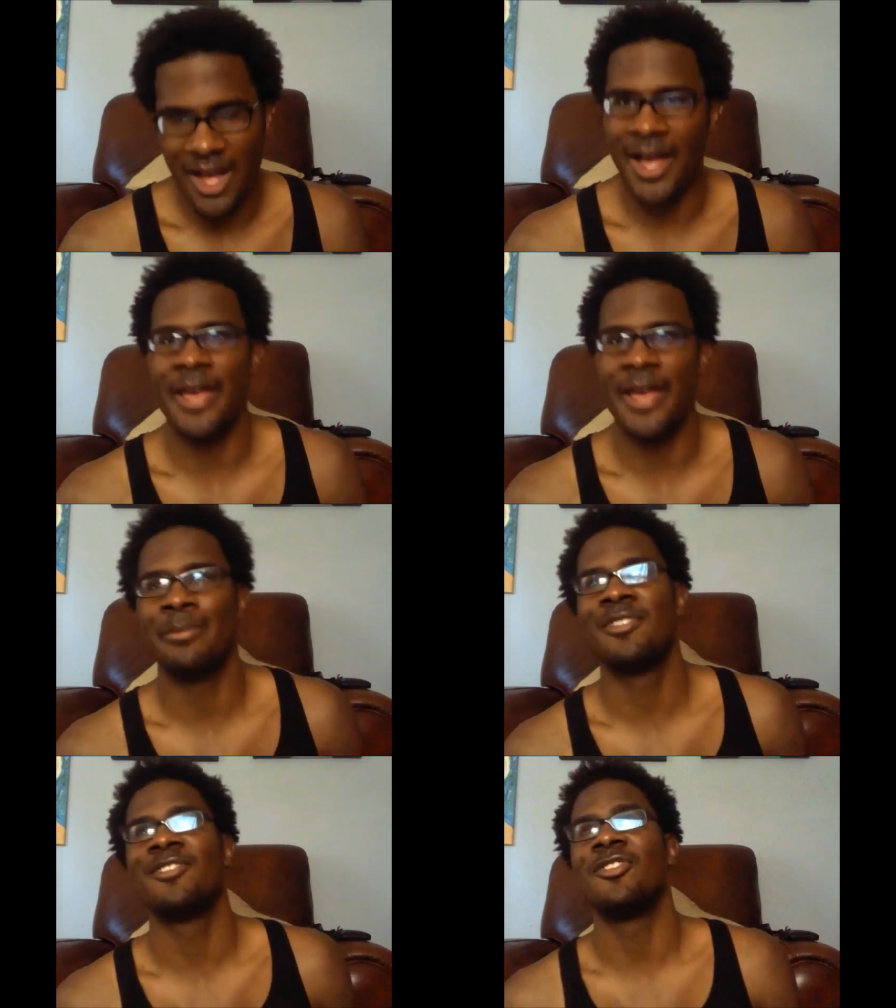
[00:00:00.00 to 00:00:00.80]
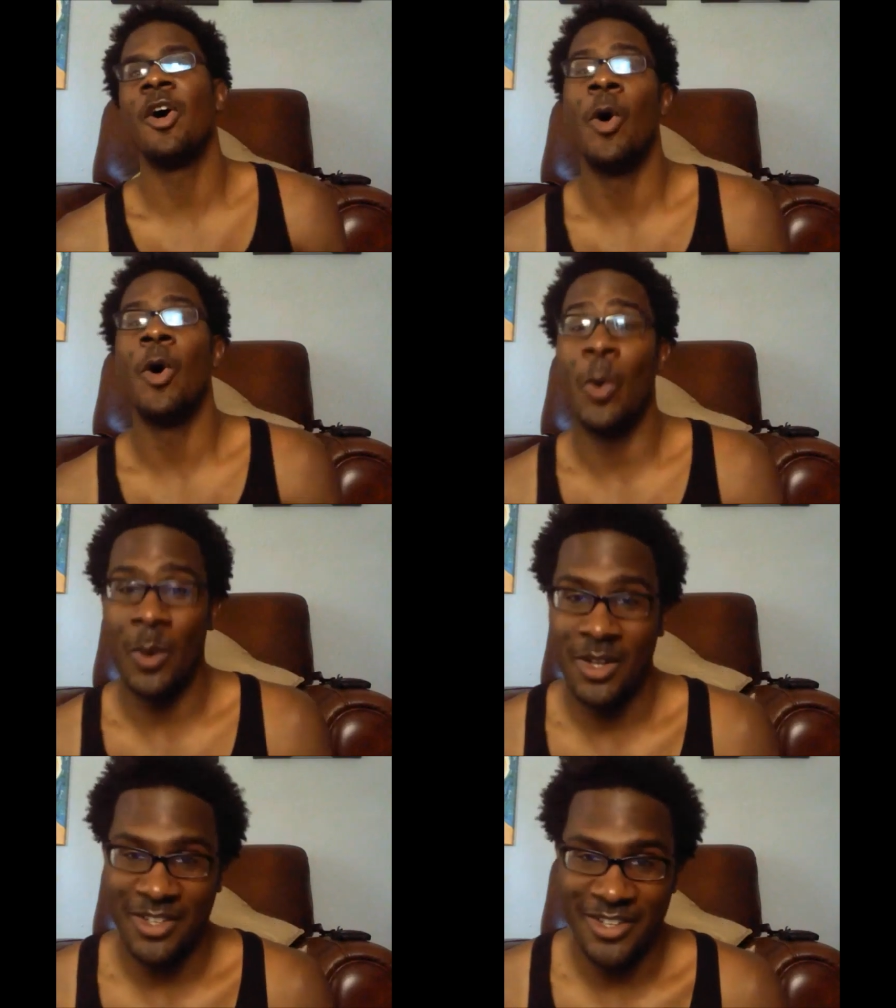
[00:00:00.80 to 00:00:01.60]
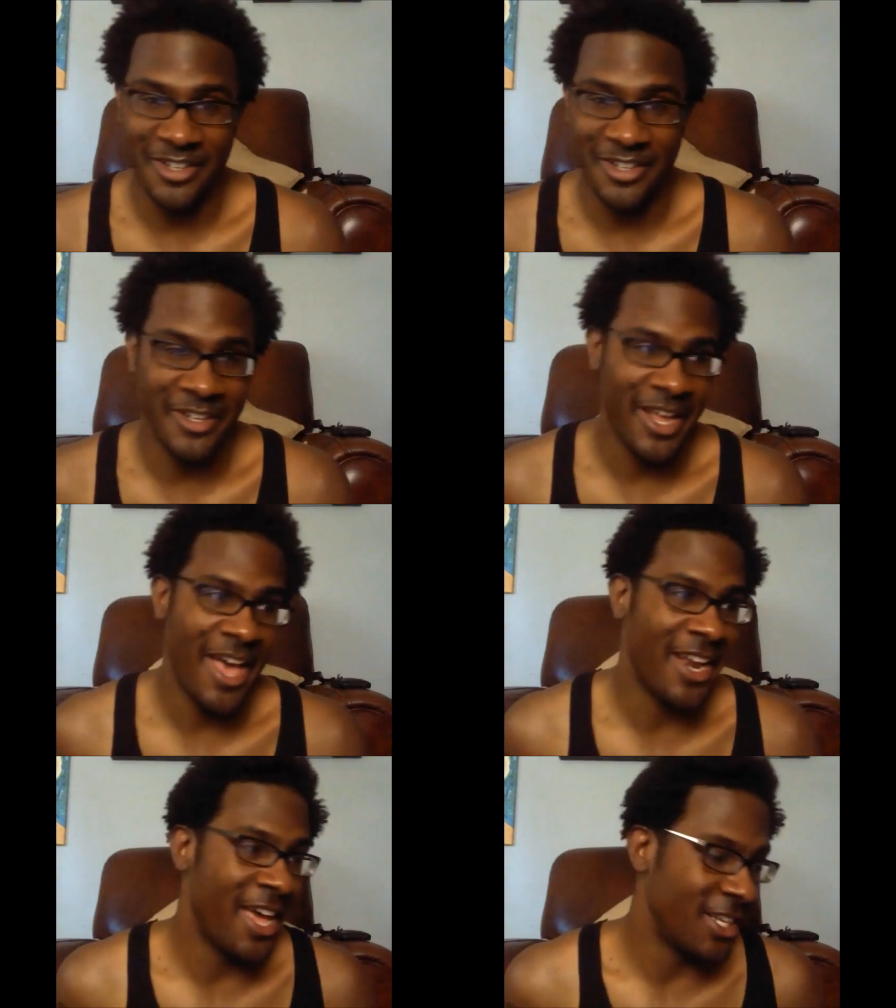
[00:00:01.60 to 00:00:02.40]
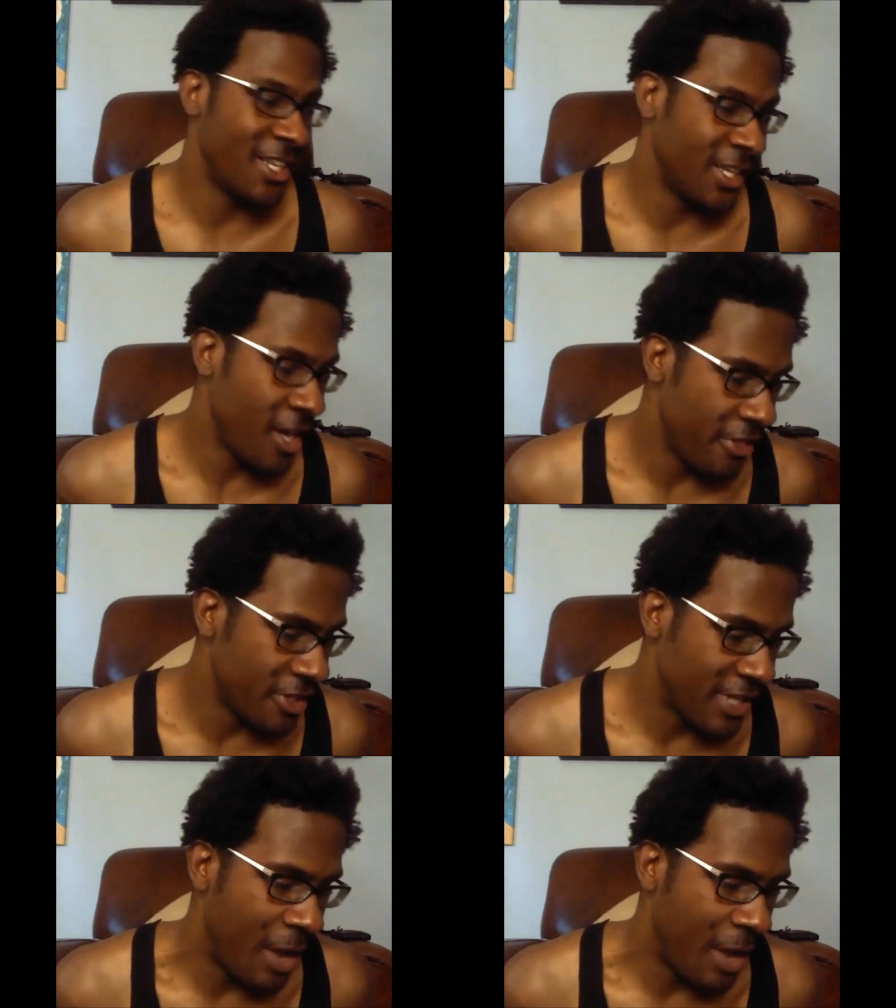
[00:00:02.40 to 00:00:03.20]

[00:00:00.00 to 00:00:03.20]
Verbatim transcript: I am so good at handling others.